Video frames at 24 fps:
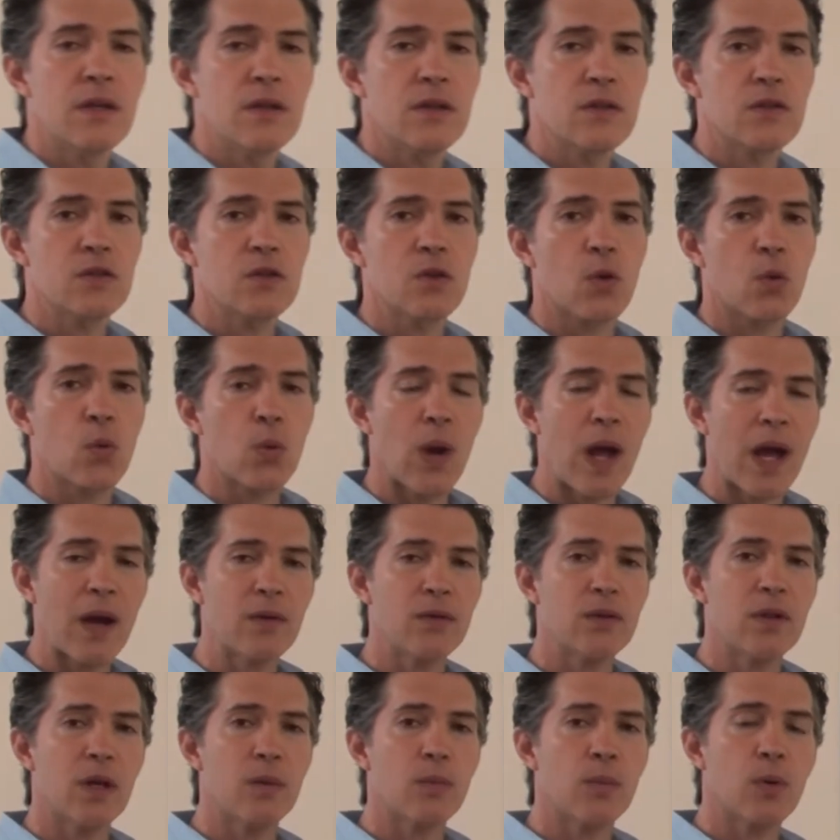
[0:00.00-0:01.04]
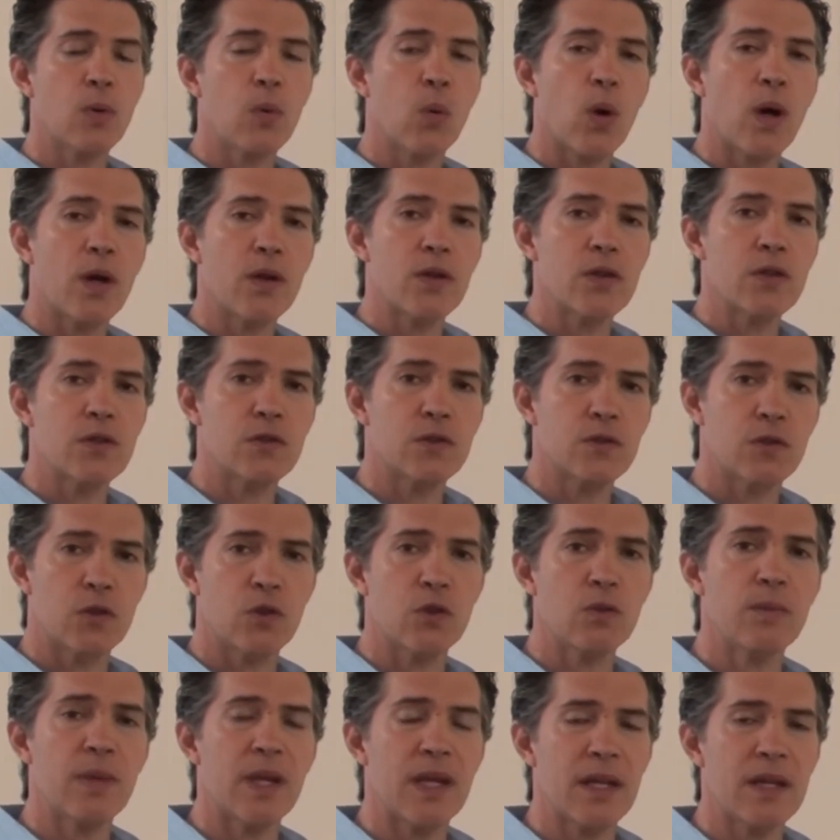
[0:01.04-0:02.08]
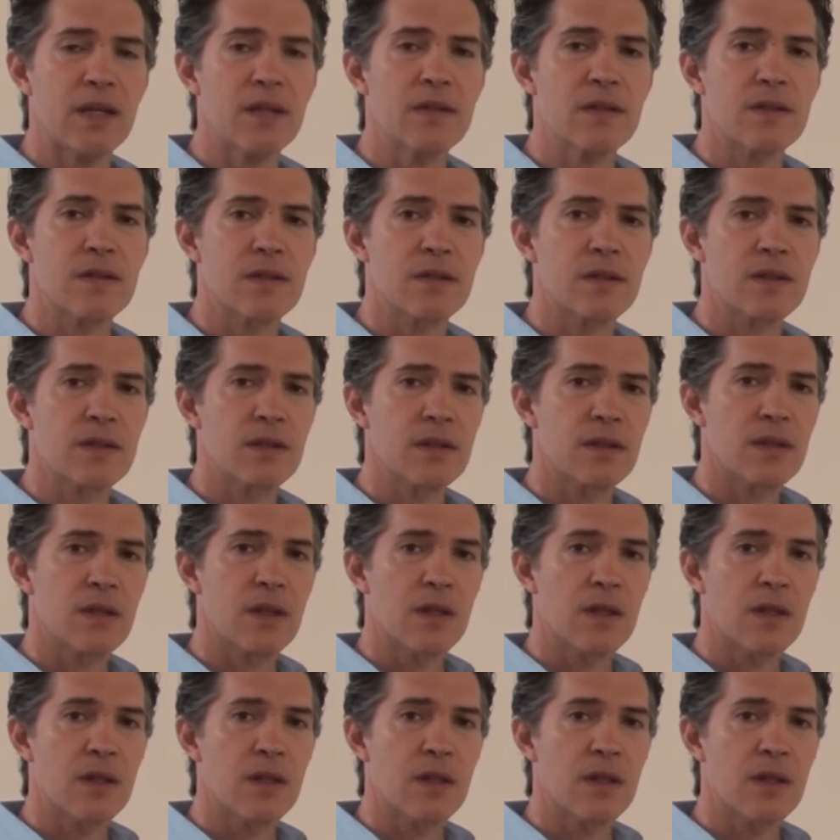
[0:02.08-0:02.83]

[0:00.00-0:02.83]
So round number 1 is 2 minutes.